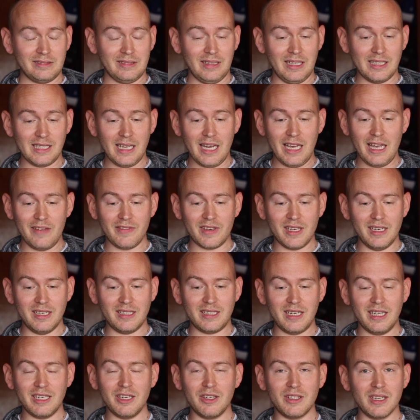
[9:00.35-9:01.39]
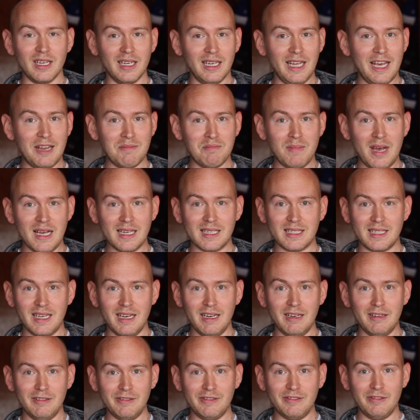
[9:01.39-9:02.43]
as I have continued to let
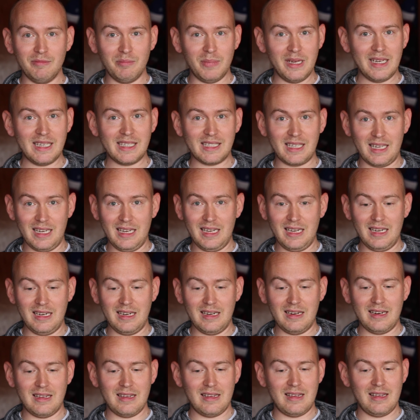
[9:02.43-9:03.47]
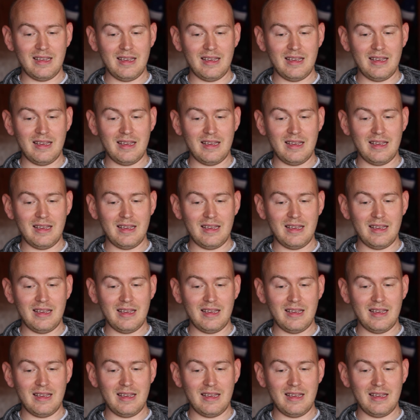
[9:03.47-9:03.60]
myself be seen